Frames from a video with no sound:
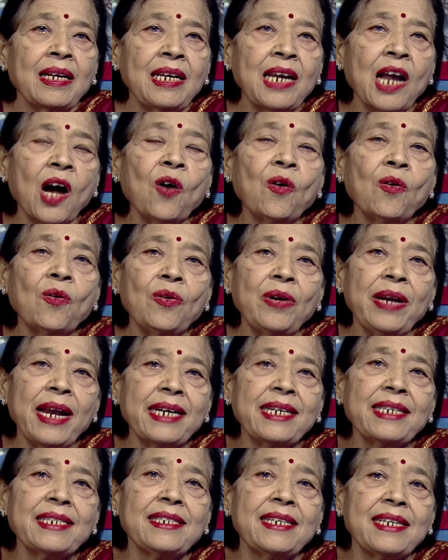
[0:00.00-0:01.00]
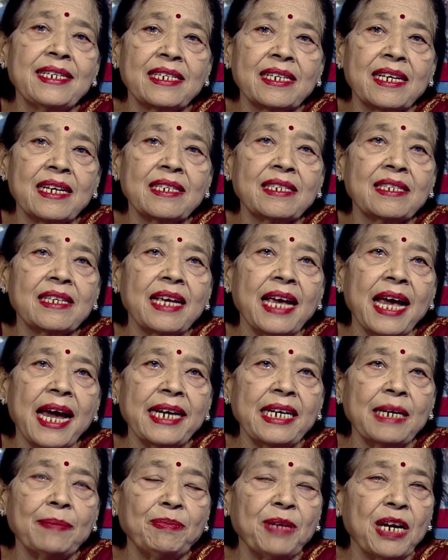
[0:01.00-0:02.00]
Now, let us discuss
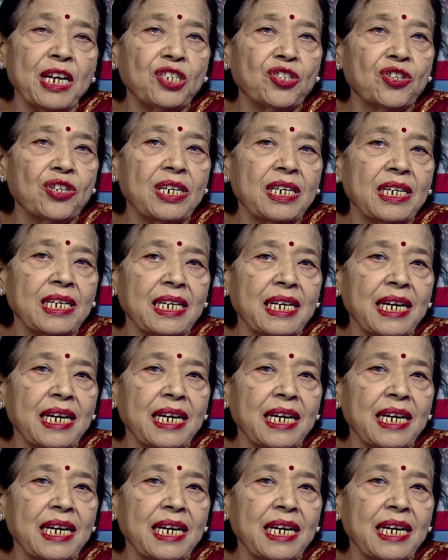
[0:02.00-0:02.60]
adaptation